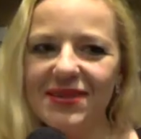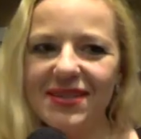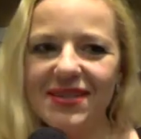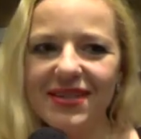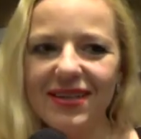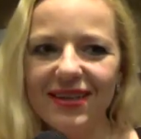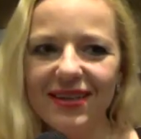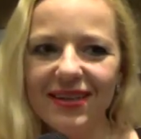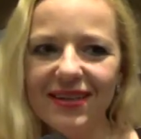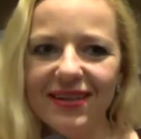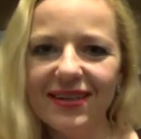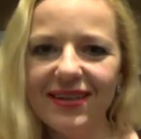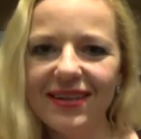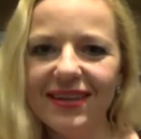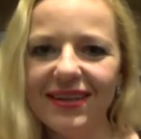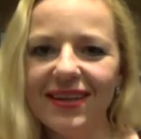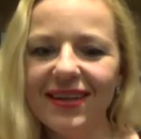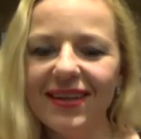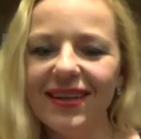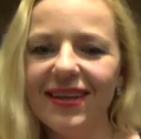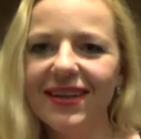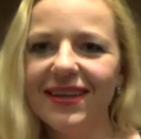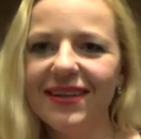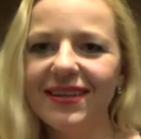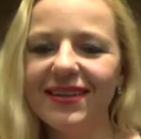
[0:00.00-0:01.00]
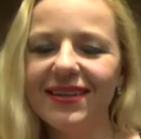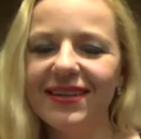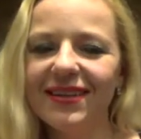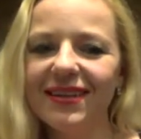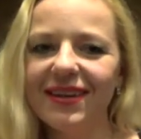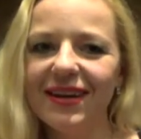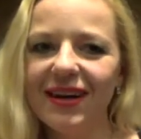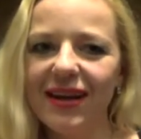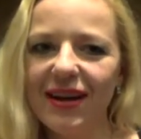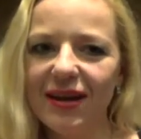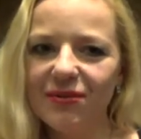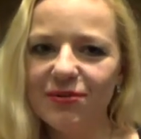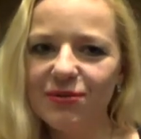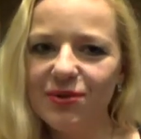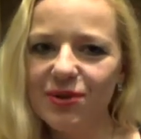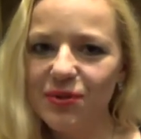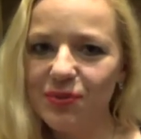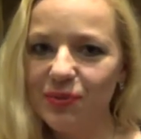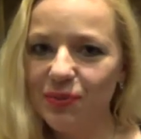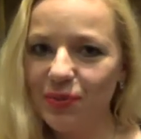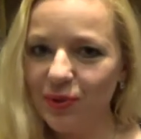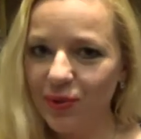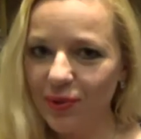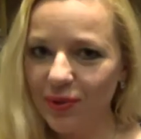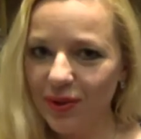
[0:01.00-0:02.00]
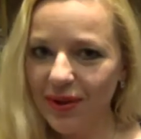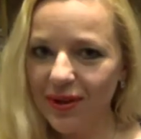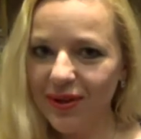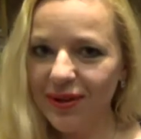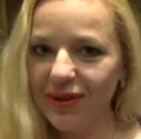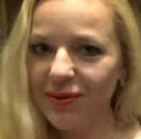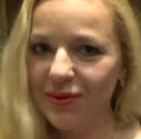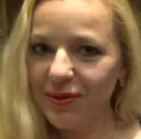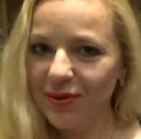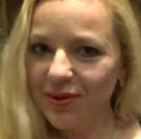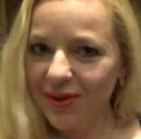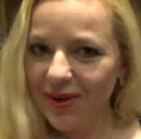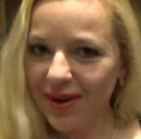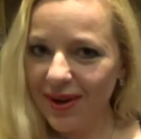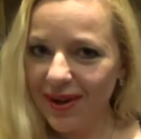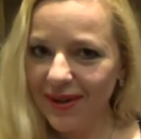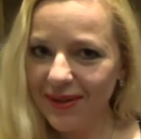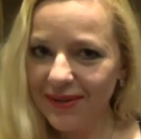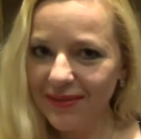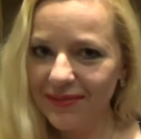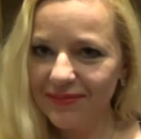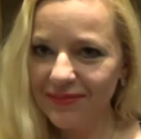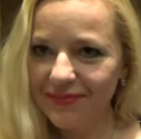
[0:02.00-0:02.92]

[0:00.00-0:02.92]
is Anya, and I was born in Ukraine.